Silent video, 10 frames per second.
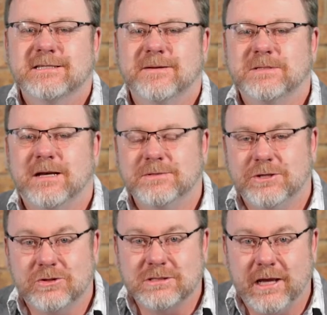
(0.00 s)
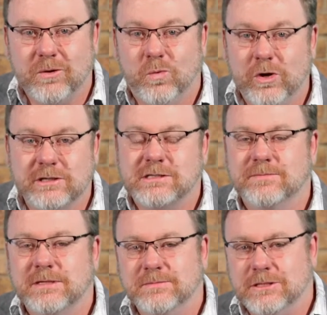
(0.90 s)
Sometimes it looks like work,
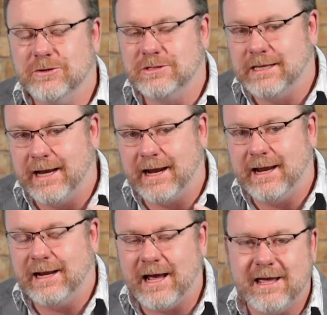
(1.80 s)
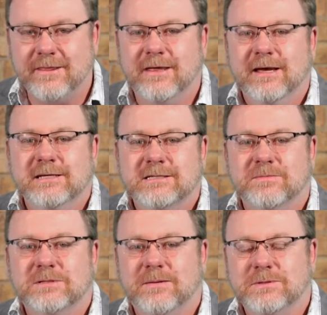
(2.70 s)
sometimes it looks like Goliath,
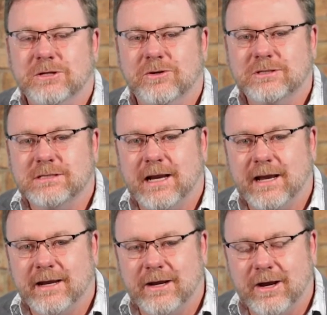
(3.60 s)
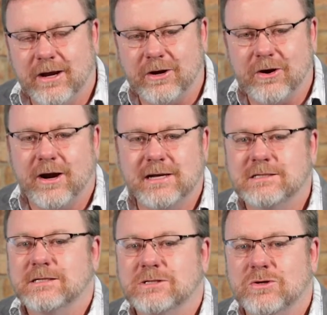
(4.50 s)
sometimes it looks like a
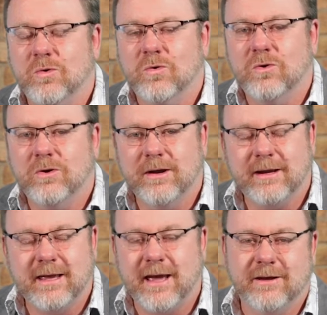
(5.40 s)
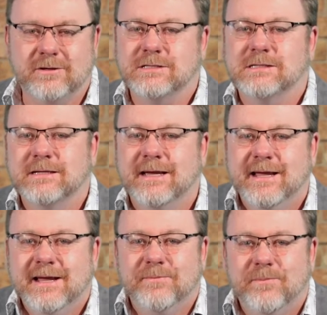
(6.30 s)
crisis or chaos.
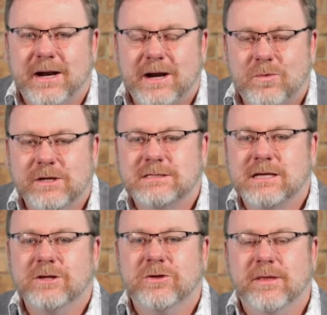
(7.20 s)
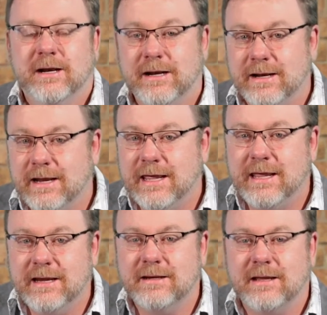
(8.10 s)
But I want to tell you that a
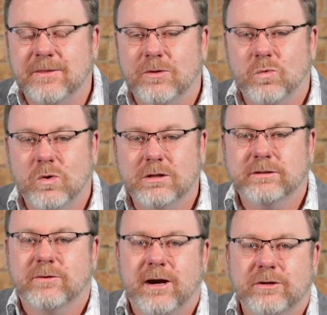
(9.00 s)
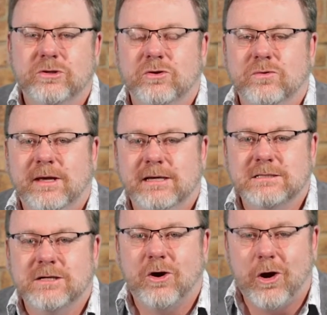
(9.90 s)
need in the world around you
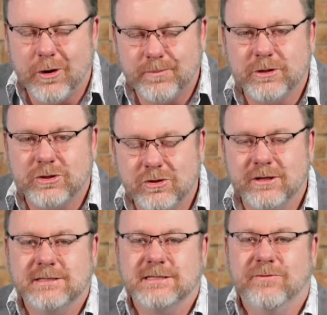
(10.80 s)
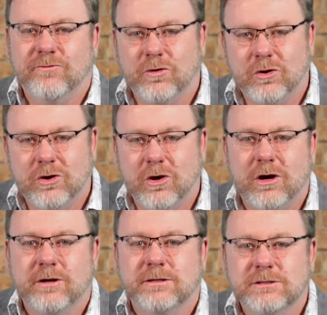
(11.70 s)
is an opportunity for
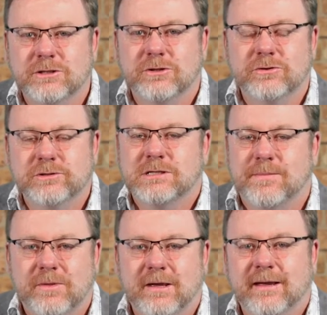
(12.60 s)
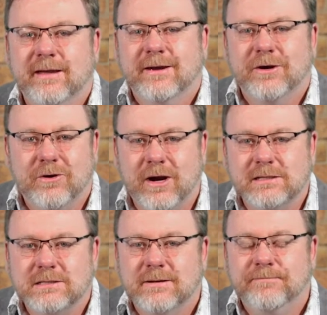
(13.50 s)
God to do something
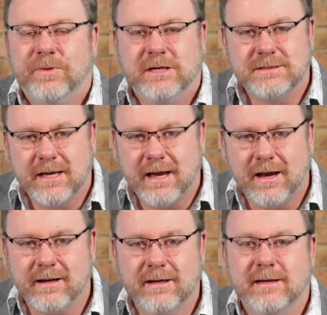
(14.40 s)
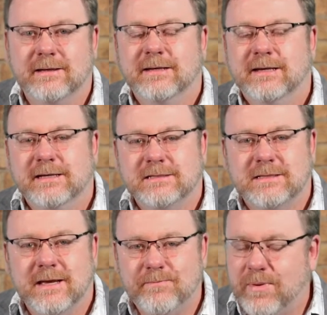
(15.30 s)
great. Is there hunger? Is
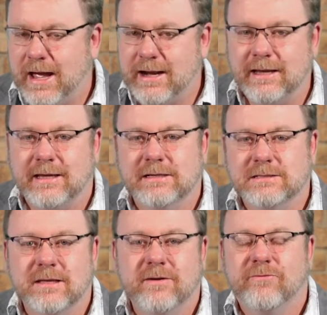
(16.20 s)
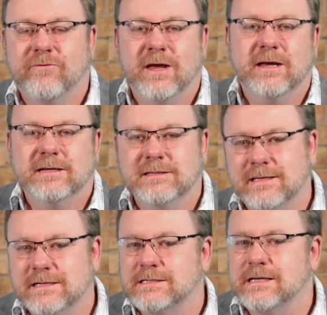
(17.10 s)
there panic? Is there fear? Is
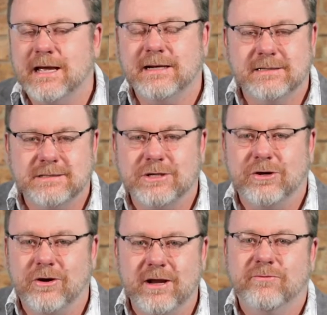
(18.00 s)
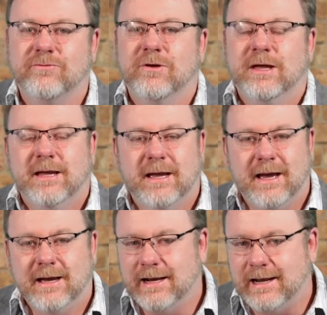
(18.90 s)
there sadness, grief,
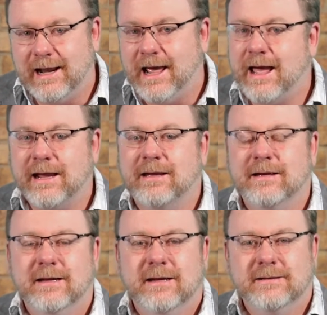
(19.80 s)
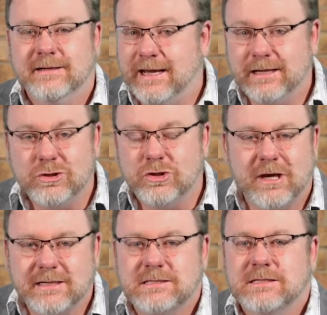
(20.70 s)
lack,
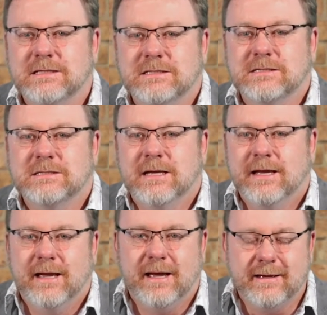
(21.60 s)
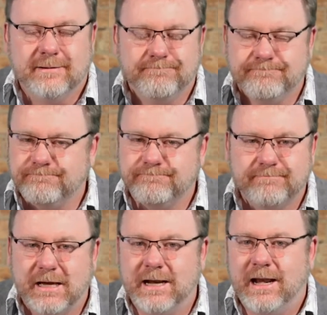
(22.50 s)
injustice,
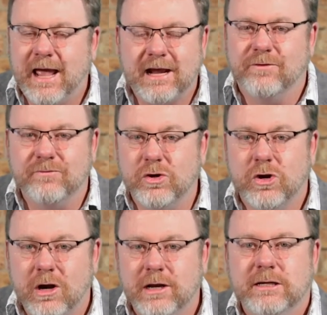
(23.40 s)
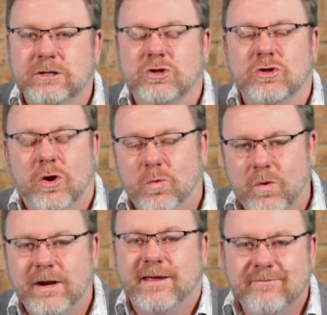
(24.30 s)
a lack of knowledge?
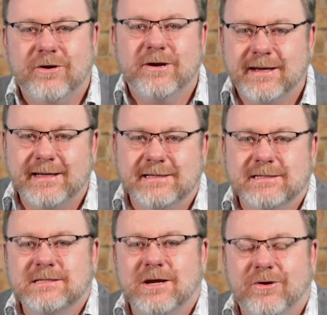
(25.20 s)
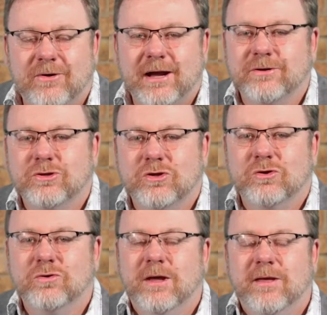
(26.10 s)
Whatever it is around
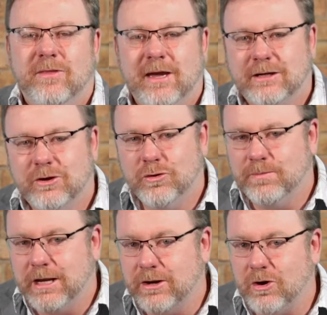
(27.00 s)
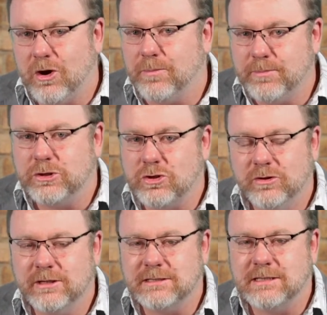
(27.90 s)
you, that could be an
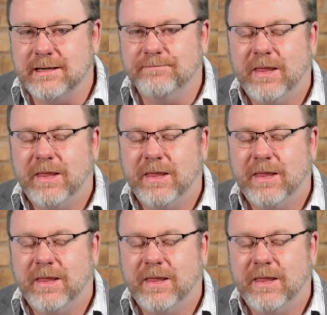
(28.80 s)
opportunity.